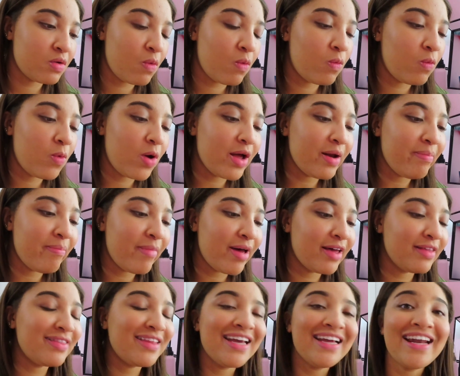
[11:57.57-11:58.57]
1
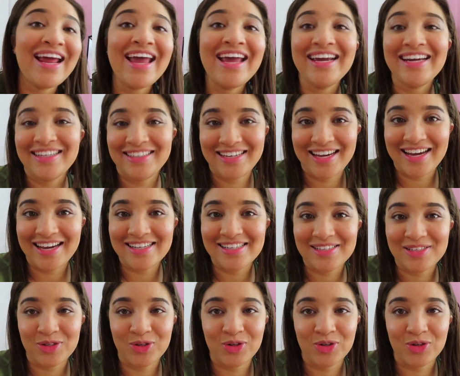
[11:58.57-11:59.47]
month and 8 days until